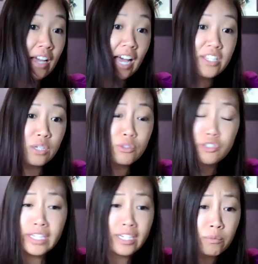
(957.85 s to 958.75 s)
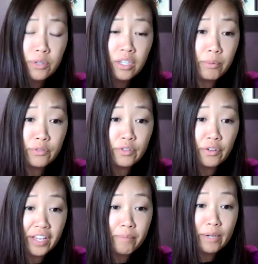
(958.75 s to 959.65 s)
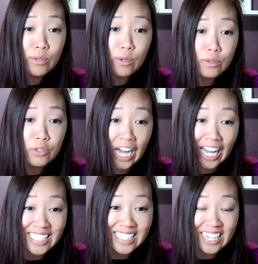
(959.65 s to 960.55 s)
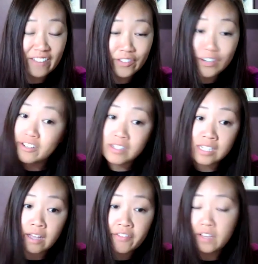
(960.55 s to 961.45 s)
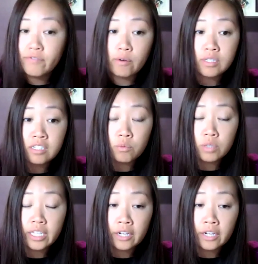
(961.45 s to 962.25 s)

And so it was just like a really beautiful thing, but it was also challenging at first because I think folks didn't really